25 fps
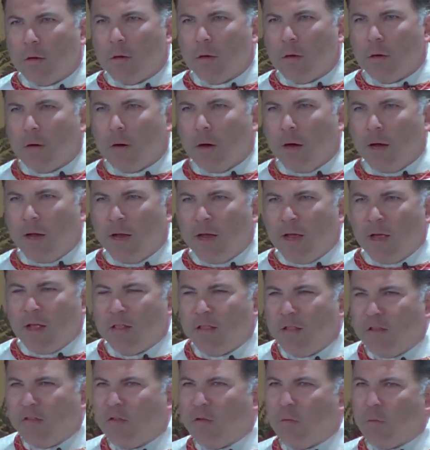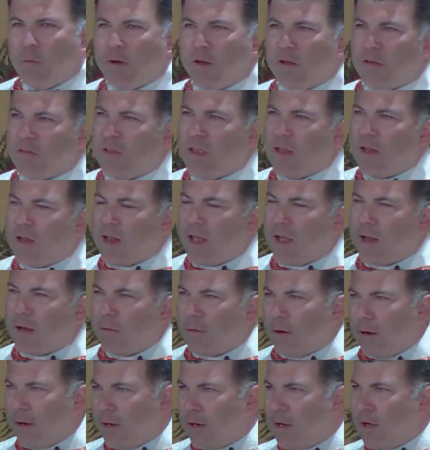Right? And this is what he's getting at,
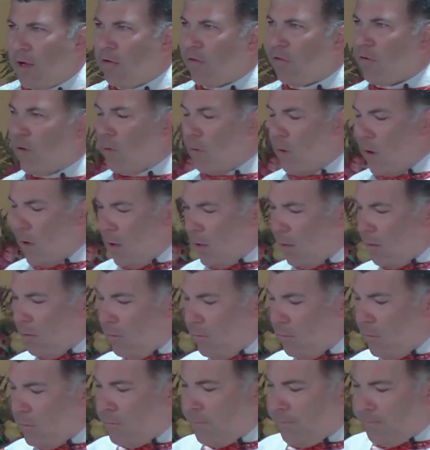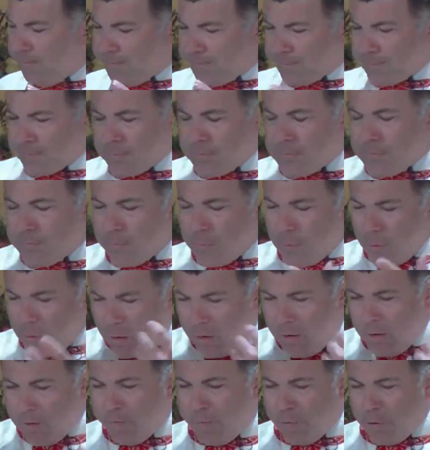right? So
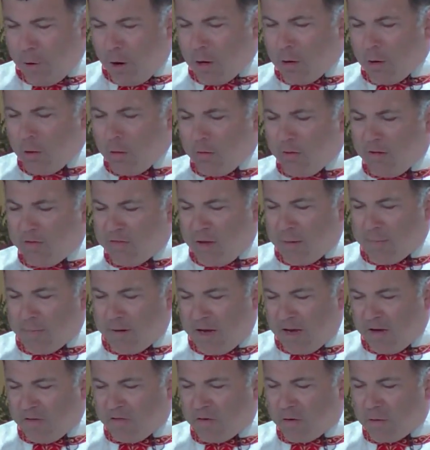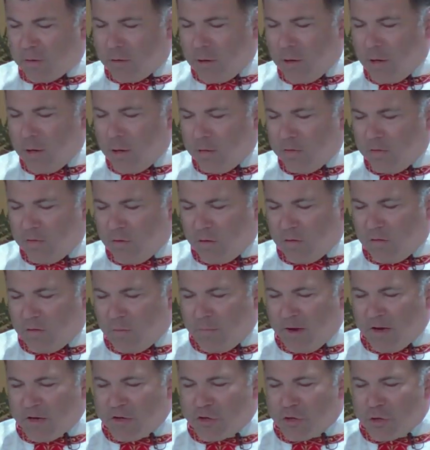for our own examination, to
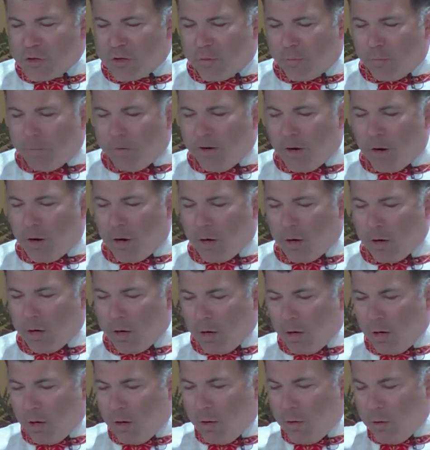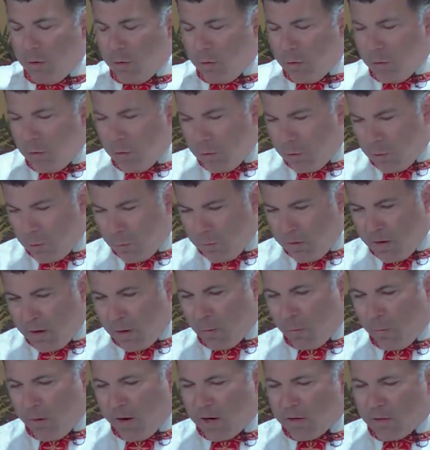make sure that we are
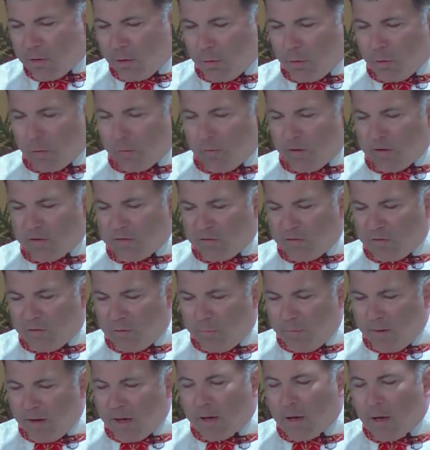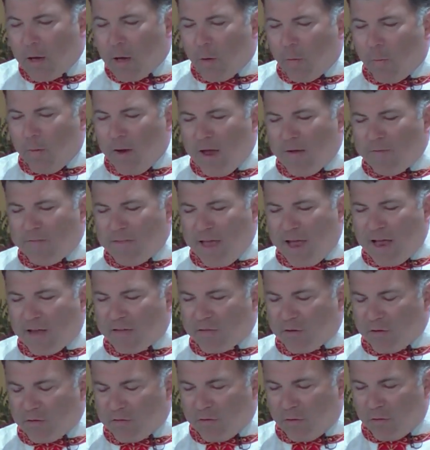where the Lord wants us to be, we have to
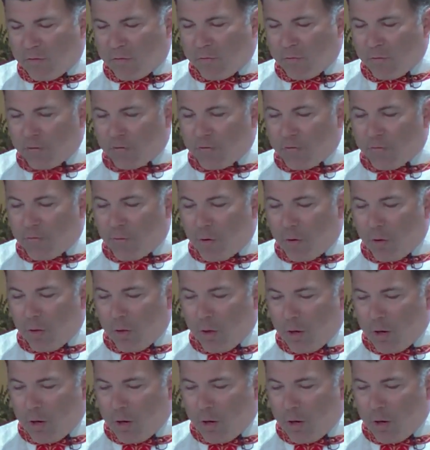ask ourselves, first of all,